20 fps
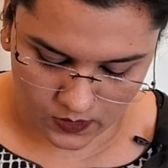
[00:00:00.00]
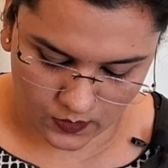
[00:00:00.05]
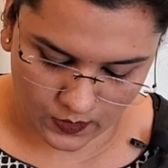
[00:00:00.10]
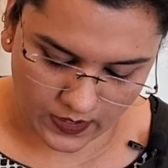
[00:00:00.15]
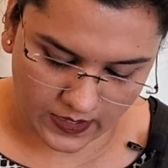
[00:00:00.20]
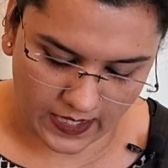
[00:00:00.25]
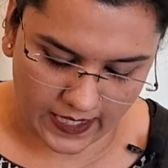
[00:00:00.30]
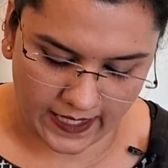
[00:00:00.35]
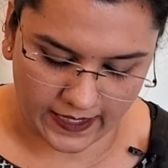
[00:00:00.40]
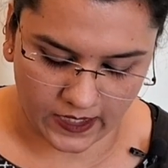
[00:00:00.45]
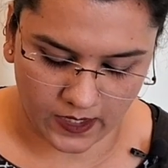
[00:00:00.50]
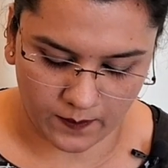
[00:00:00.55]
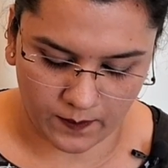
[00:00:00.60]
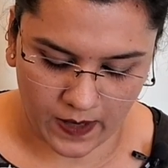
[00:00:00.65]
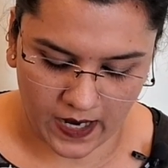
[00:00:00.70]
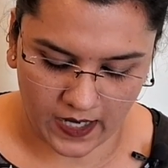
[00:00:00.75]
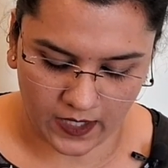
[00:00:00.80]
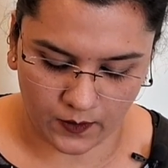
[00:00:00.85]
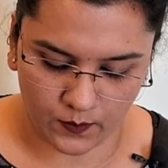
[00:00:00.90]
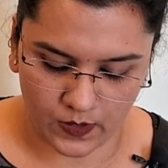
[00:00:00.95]
so in the later
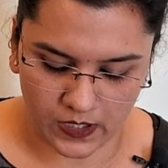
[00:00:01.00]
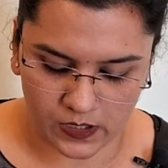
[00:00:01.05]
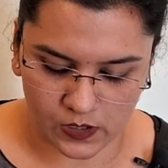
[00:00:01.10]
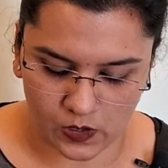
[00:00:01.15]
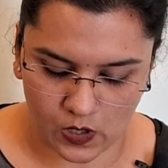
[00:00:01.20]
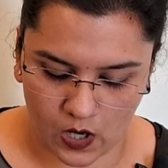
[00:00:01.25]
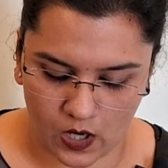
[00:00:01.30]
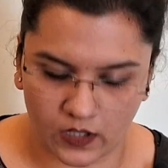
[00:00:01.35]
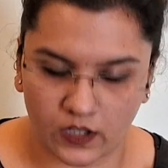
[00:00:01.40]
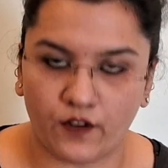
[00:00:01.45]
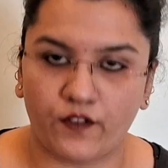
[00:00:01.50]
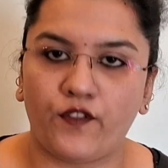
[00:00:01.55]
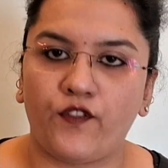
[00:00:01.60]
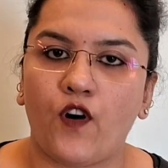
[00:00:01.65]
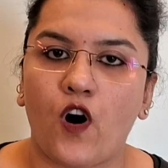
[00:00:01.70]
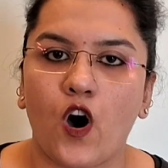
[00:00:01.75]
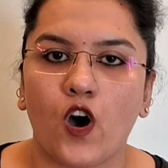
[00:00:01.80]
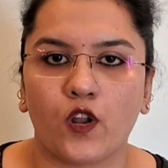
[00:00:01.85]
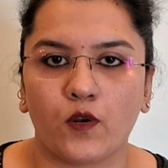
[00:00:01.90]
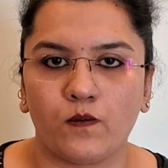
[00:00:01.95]
part we saw the
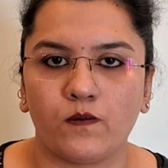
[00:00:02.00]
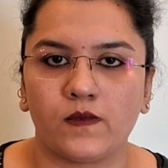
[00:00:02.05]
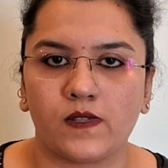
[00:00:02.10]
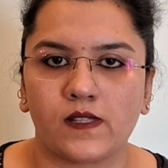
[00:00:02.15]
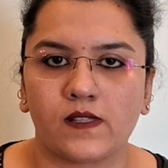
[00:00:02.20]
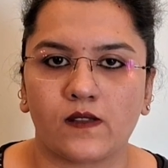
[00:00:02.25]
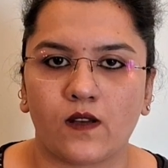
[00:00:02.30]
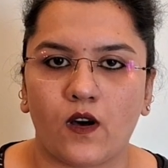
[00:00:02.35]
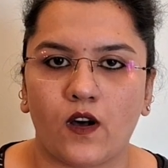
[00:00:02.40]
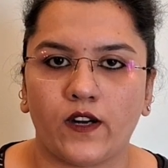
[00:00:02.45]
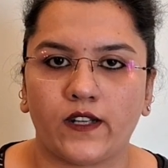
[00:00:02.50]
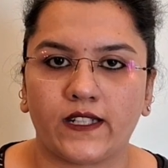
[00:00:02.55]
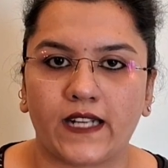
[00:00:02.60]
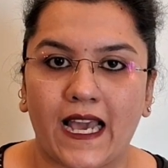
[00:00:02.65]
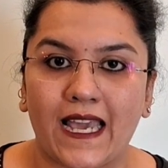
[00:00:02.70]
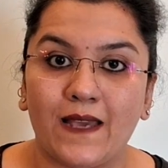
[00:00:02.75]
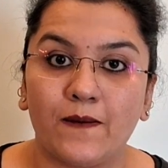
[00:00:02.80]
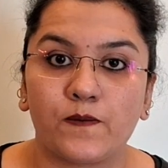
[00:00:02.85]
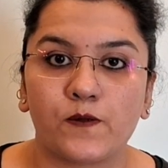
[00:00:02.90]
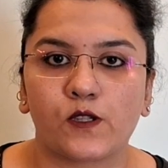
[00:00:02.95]
forms or
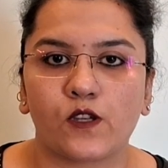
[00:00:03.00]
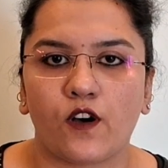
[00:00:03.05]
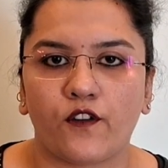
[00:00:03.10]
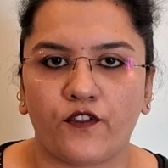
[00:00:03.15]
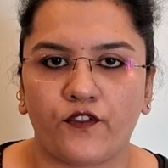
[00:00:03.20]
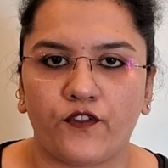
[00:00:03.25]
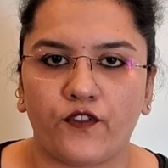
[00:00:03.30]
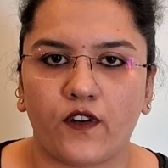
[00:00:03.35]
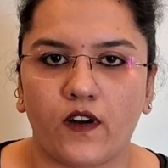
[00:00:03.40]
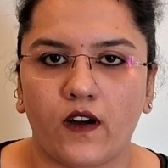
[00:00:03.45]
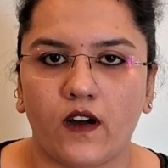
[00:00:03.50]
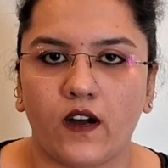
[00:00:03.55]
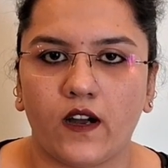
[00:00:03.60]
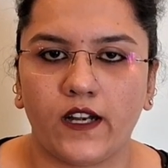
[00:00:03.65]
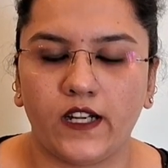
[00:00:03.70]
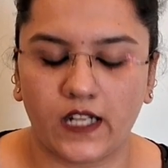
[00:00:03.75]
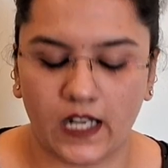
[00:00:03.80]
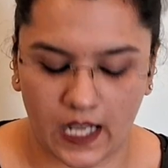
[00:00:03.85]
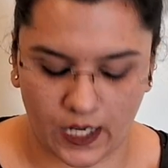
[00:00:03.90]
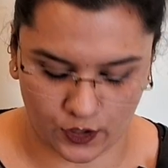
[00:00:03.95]
types of
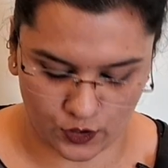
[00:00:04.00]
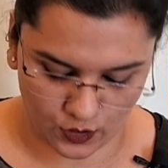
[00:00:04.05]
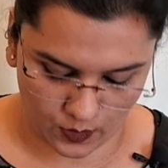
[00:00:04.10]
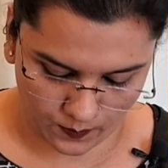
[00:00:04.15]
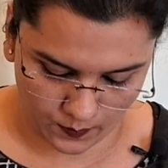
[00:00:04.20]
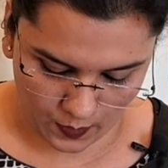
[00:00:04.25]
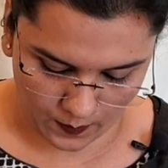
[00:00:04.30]
uh, intellectual